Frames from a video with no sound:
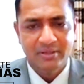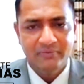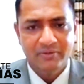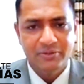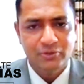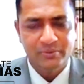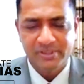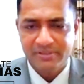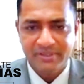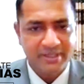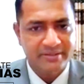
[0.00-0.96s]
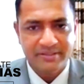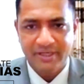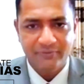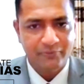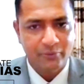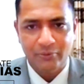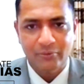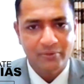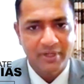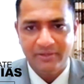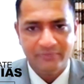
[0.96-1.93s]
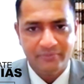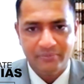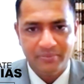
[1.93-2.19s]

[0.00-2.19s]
which you will stay inside for your whole life.